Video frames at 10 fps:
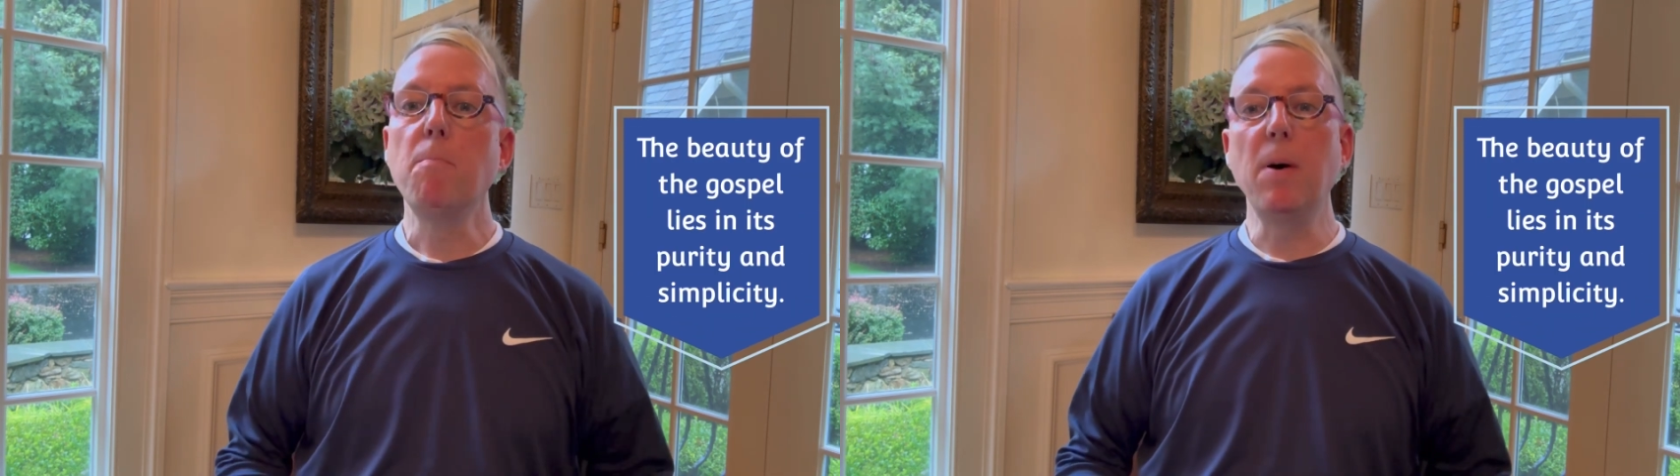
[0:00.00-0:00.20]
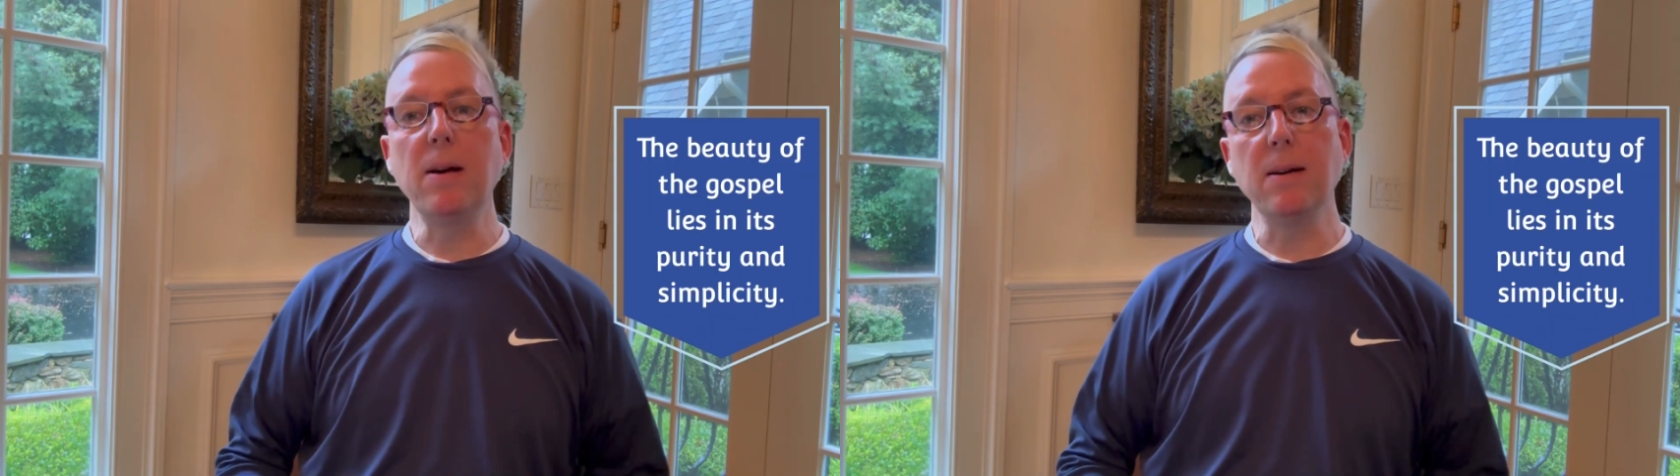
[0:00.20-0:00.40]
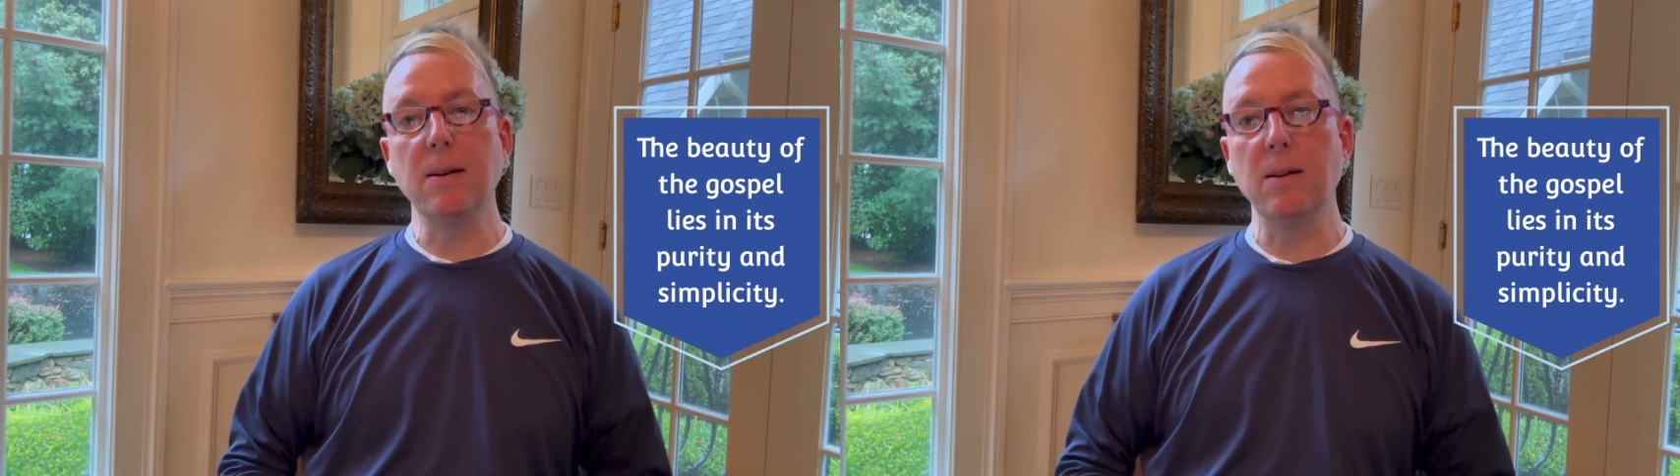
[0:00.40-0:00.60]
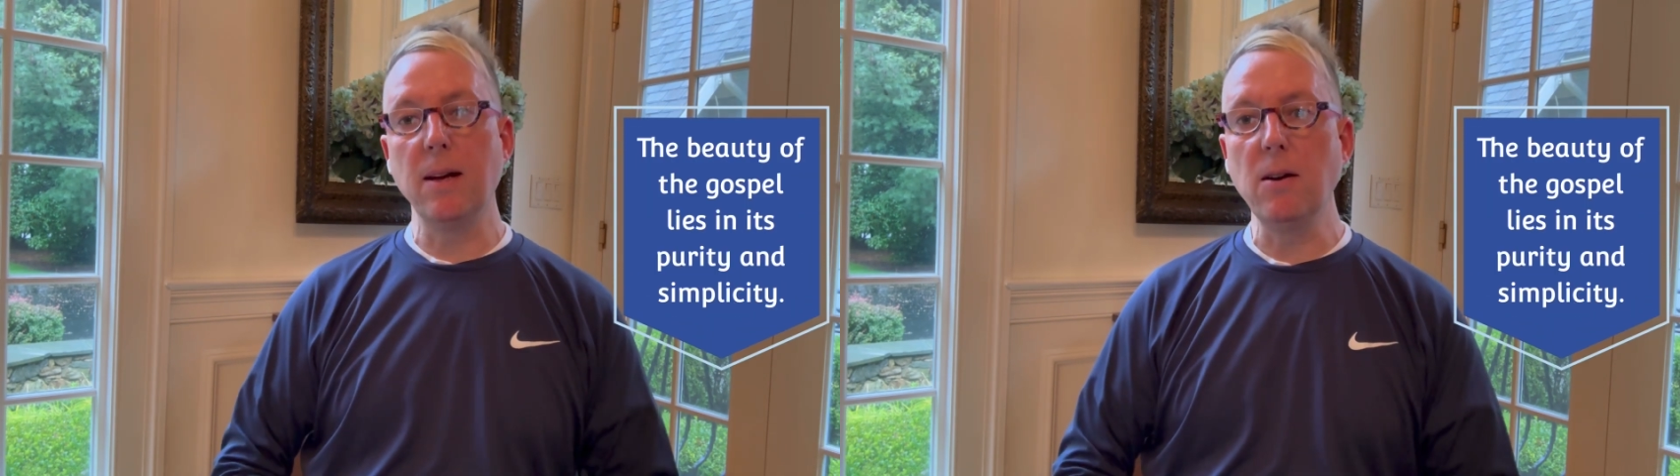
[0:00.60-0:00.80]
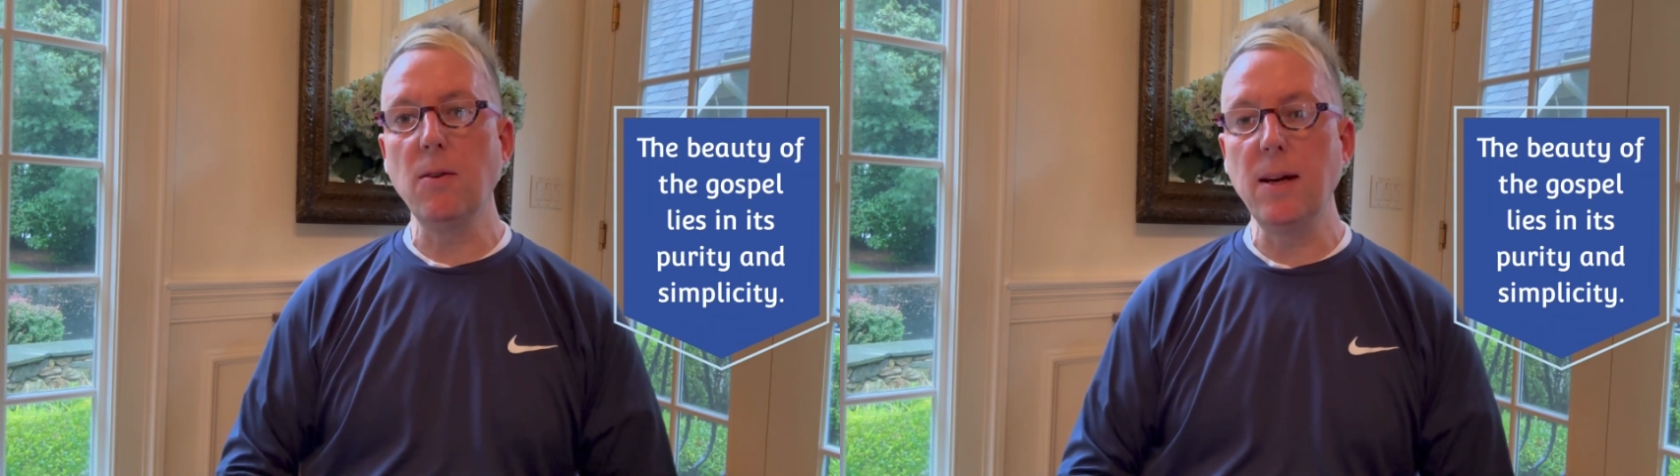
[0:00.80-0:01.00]
but a
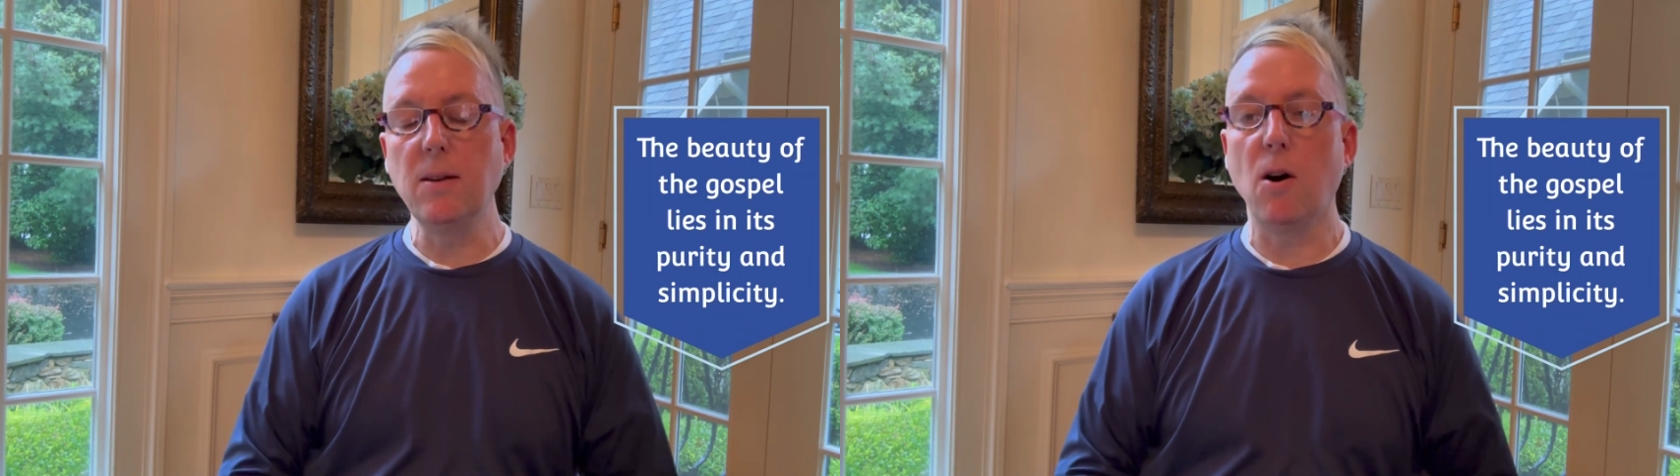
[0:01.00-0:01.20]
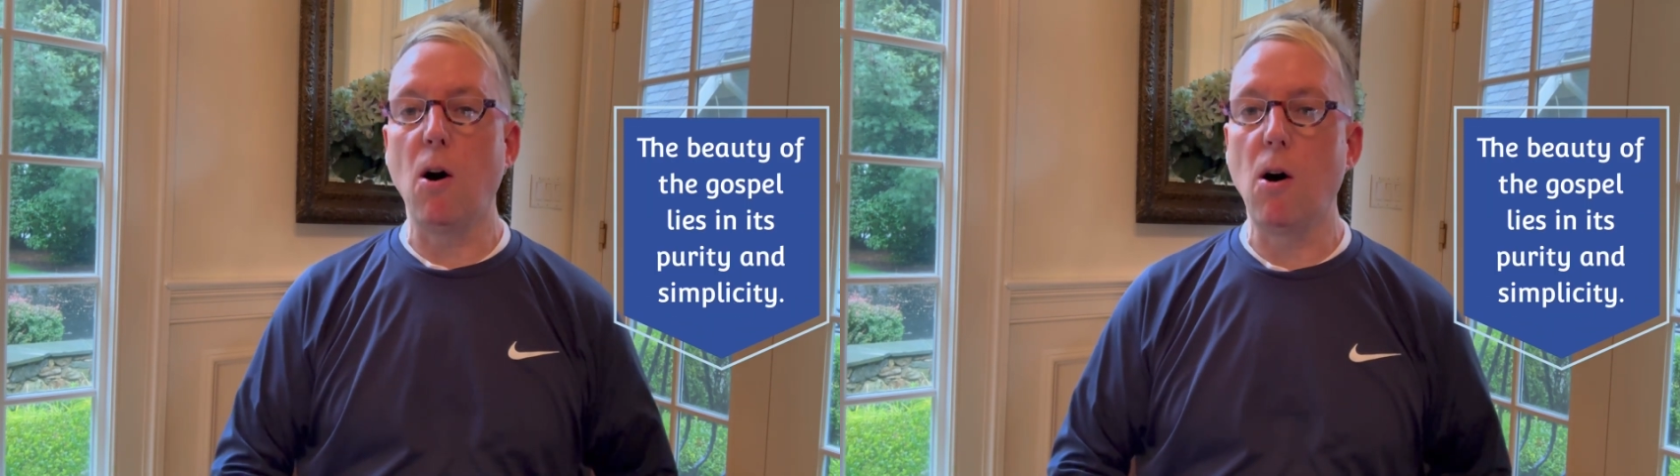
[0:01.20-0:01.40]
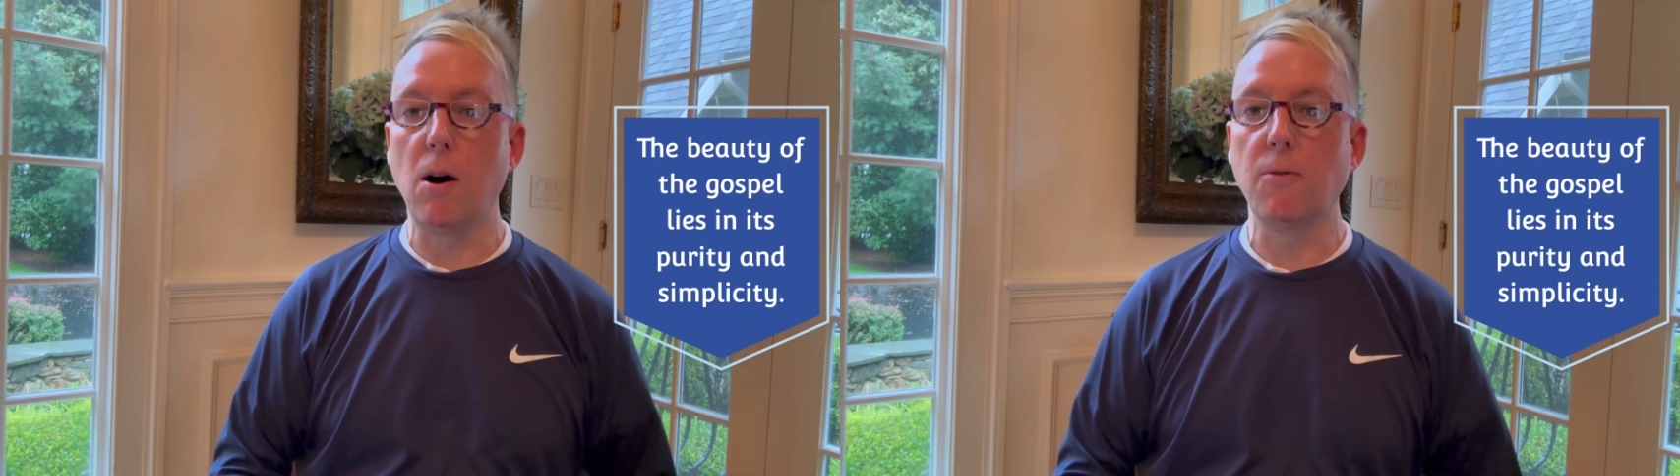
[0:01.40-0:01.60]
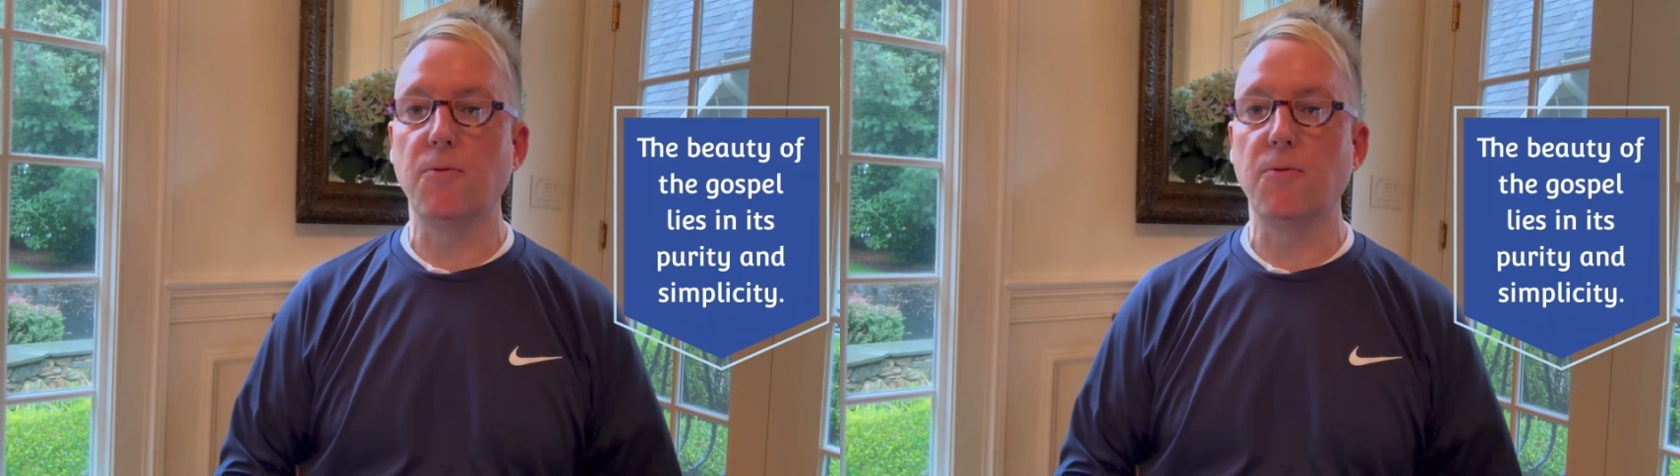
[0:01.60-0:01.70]
clarion call